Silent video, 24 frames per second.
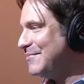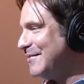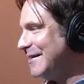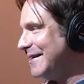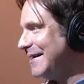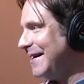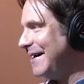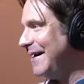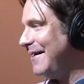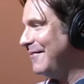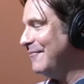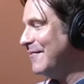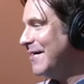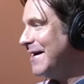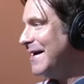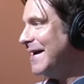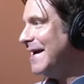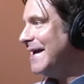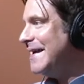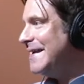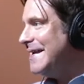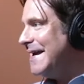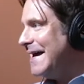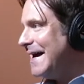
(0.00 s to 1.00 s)
But yeah. Um,
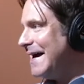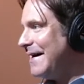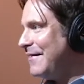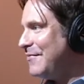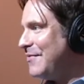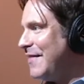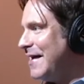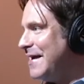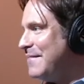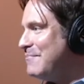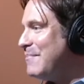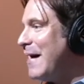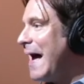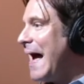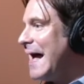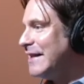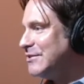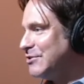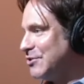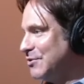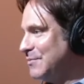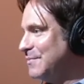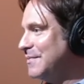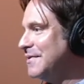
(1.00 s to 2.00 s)
yeah. they
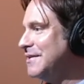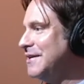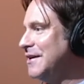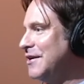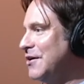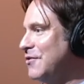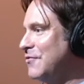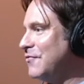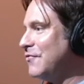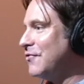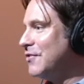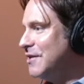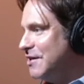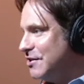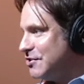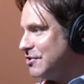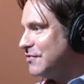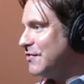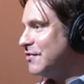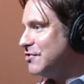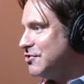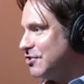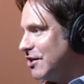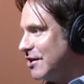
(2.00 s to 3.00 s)
batch them, you know, for each
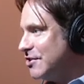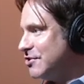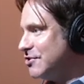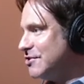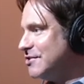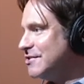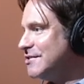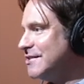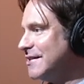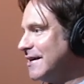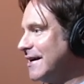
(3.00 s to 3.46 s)
of the judges sure.